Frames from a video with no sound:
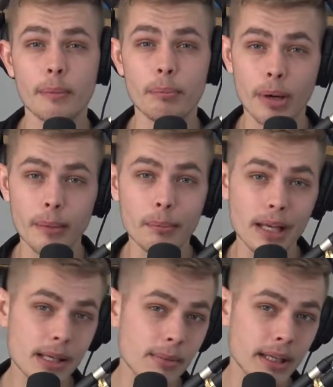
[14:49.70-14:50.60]
but
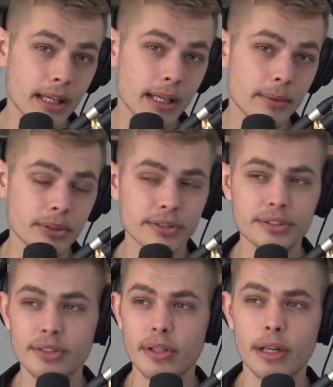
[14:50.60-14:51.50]
maybe it was
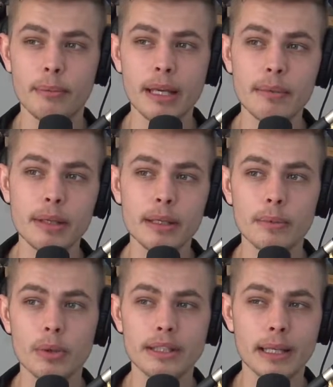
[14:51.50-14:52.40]
maybe
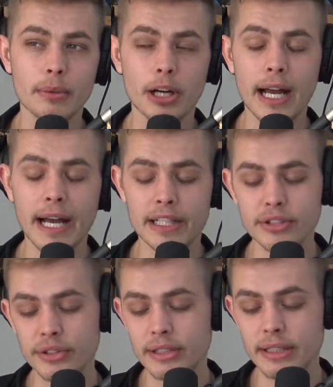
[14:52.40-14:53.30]
what they were
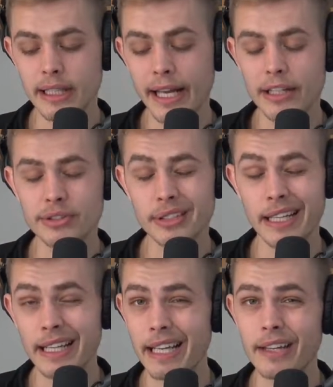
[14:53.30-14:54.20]
actually the answer they
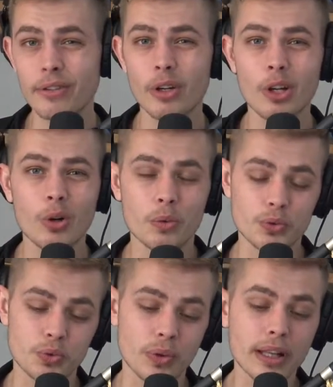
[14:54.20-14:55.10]
gave was
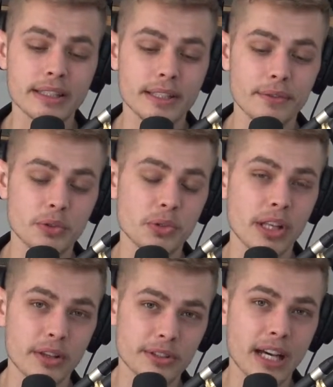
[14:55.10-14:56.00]
relative to
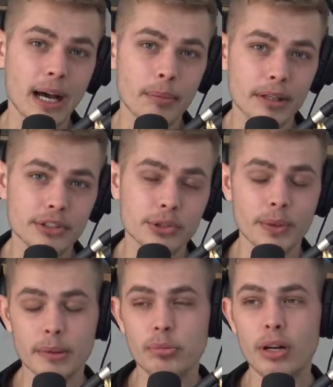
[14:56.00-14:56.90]
another topic. So in
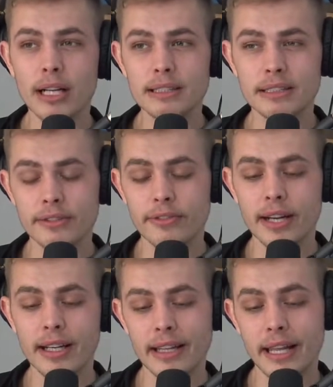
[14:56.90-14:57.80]
the process of
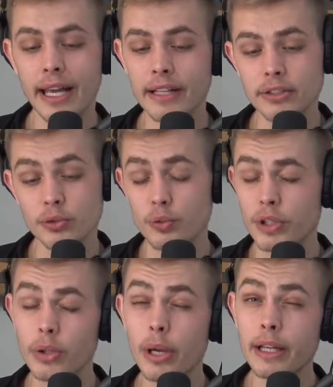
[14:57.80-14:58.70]
finding the an- the
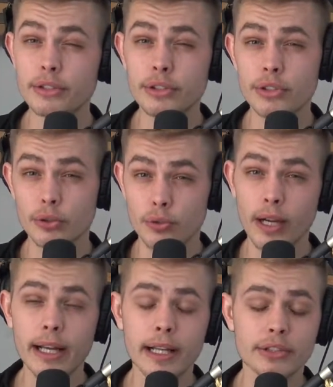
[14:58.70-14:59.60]
real answer, the
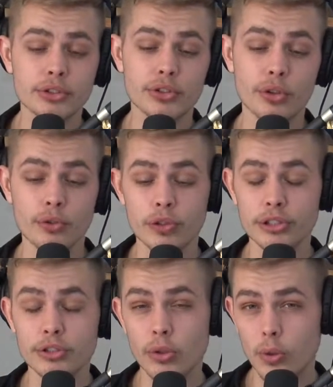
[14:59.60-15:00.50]
right answer to the
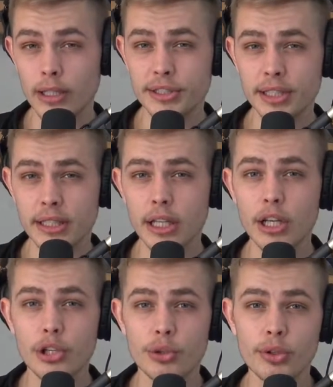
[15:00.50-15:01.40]
original question,
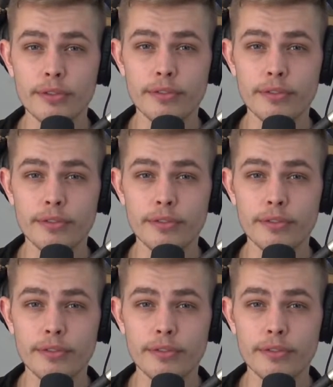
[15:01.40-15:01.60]
you can